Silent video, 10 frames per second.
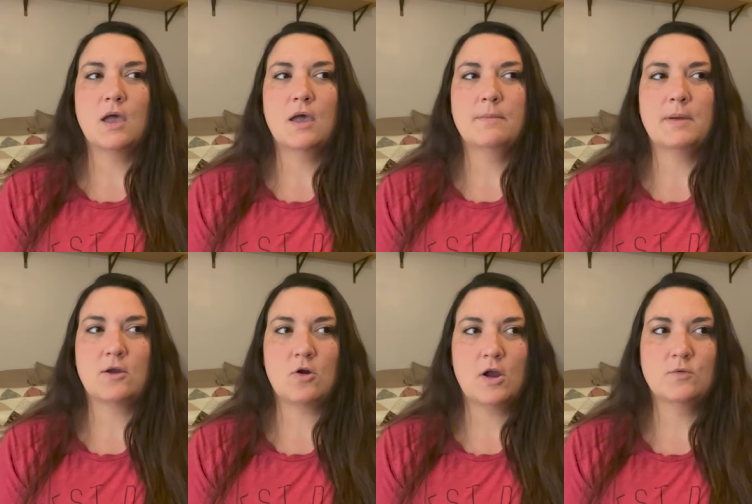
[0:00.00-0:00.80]
Um, I
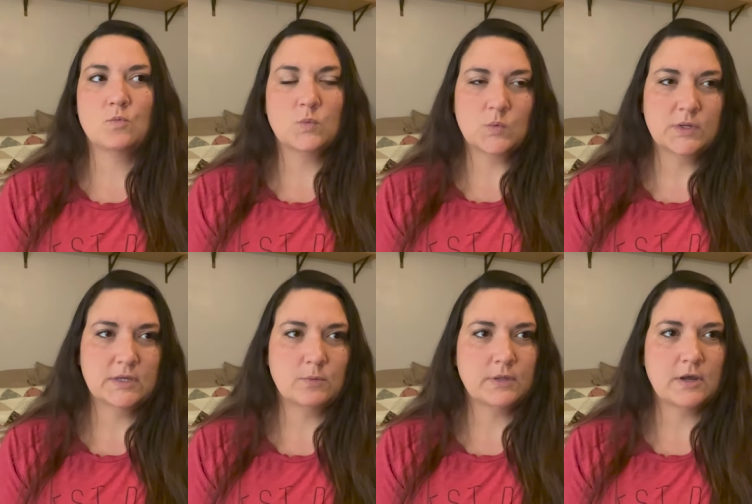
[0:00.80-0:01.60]
cried
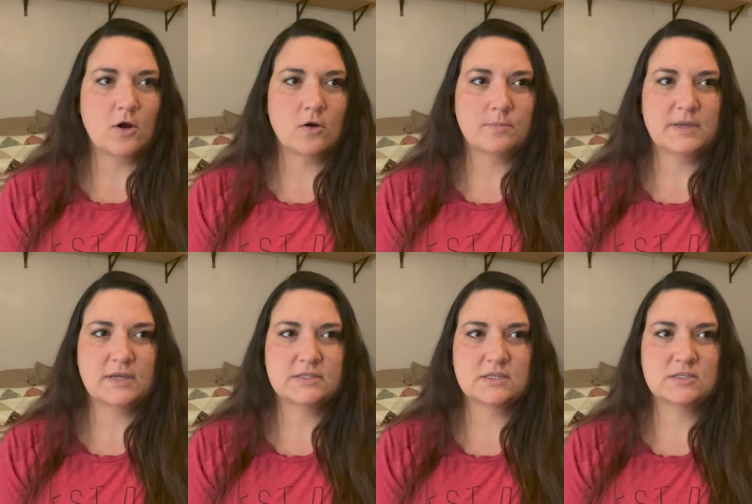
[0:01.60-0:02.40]
really, really hard
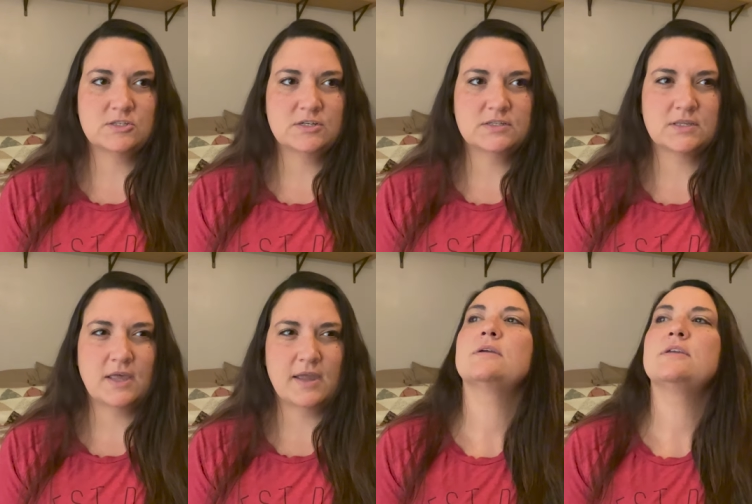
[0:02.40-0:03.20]
because it's just
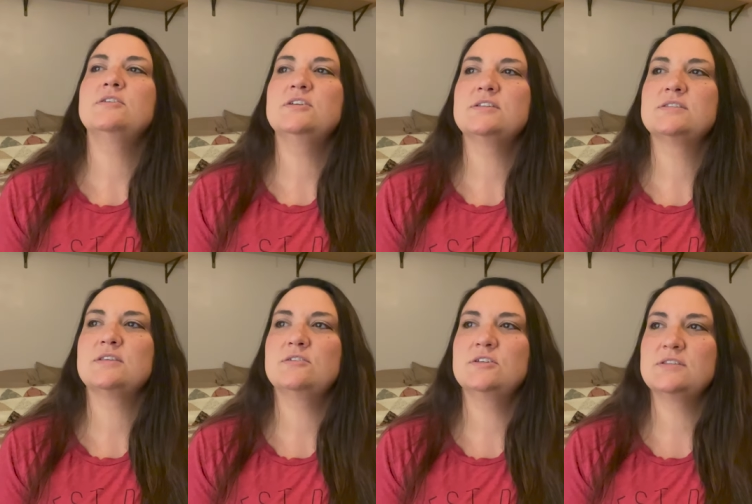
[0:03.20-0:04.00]
like, you just,
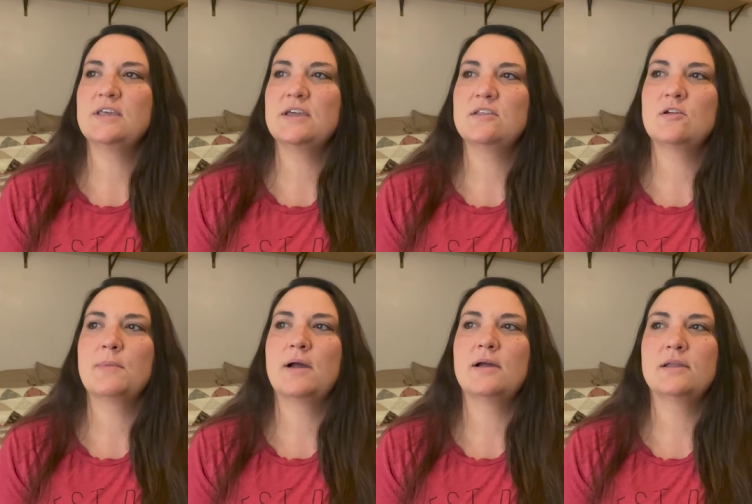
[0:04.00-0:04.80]
you just think in your
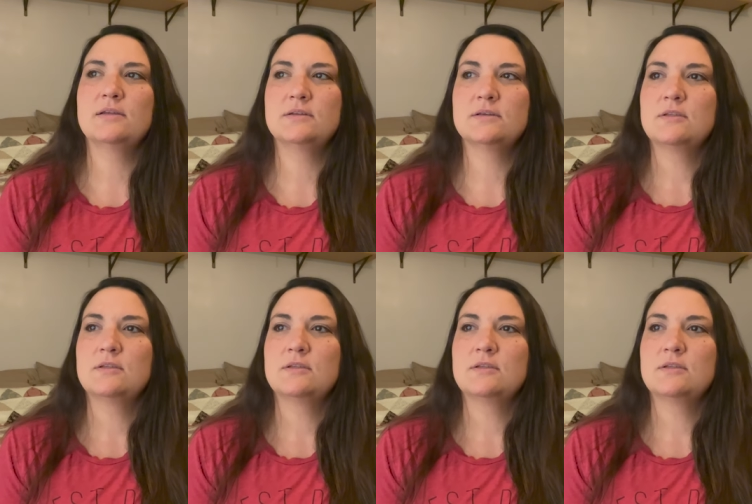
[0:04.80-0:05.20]
mind,